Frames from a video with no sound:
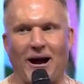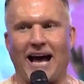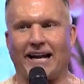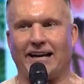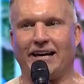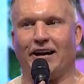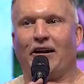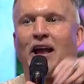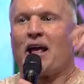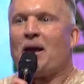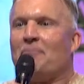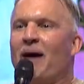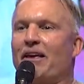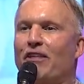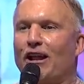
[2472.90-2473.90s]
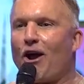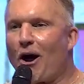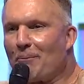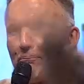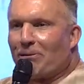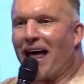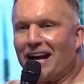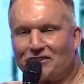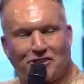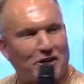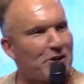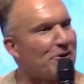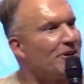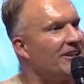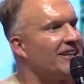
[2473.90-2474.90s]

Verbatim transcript: out of here. May the Lord bless you